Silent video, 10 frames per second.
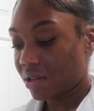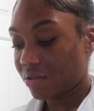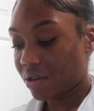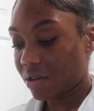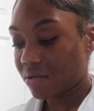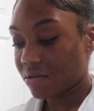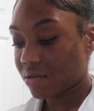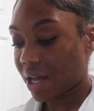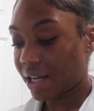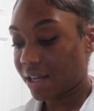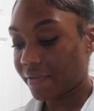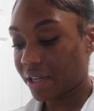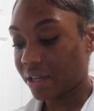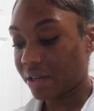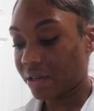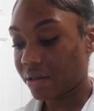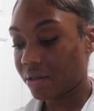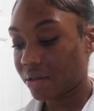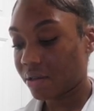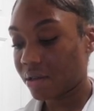you know, I love it here.
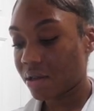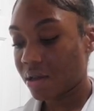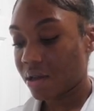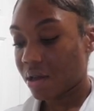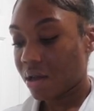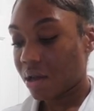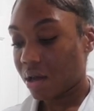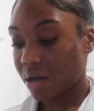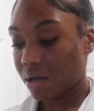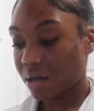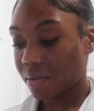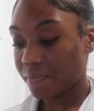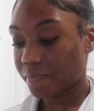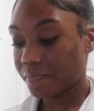Um,